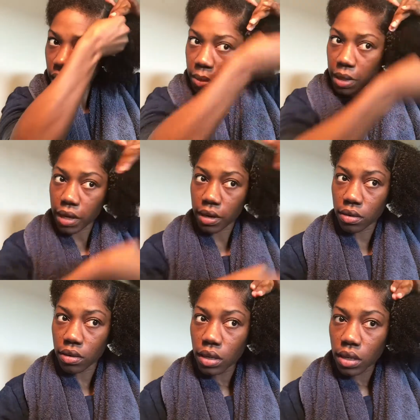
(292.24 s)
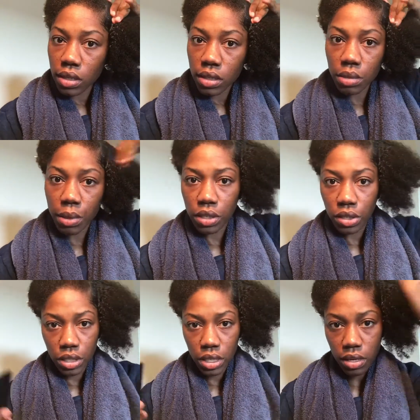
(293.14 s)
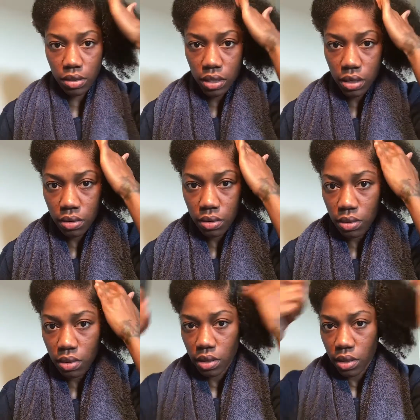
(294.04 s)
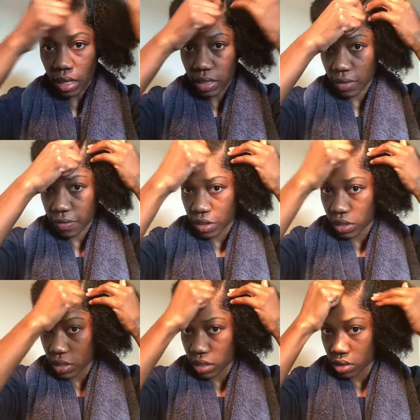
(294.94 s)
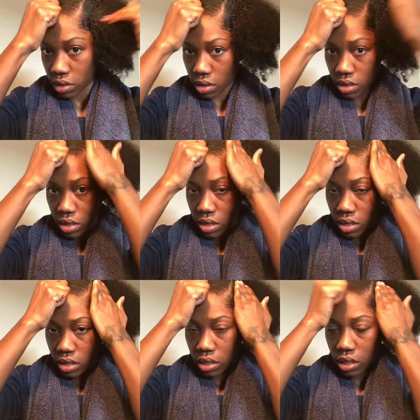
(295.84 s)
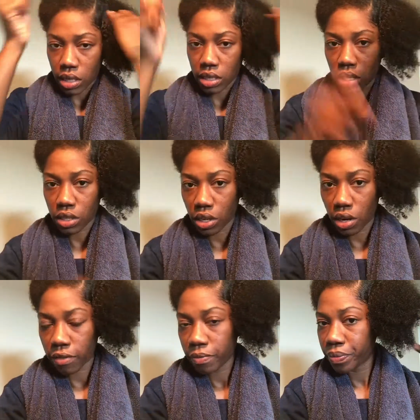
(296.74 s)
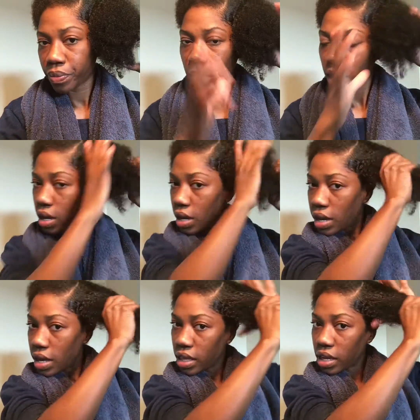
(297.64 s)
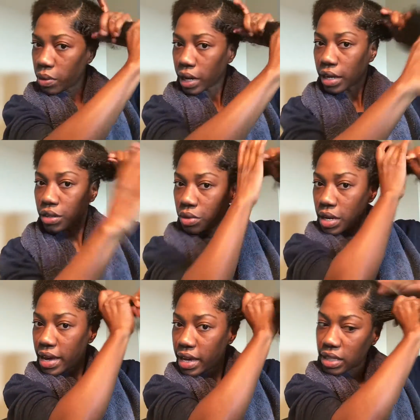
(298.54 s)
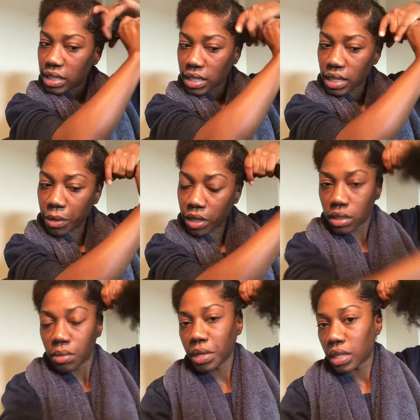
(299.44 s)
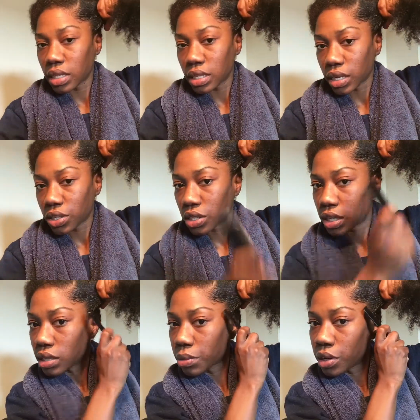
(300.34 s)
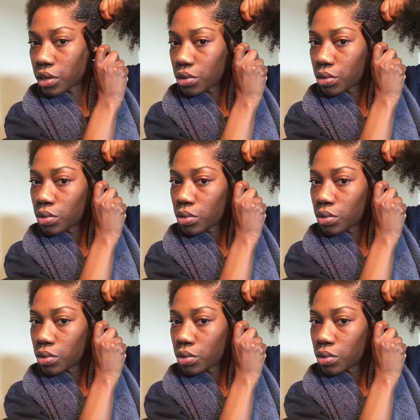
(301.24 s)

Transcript: I comb it down to make sure it's down. So that's the first section. So that section off. And then what I do next is I'm going to split this section, because I'm going to do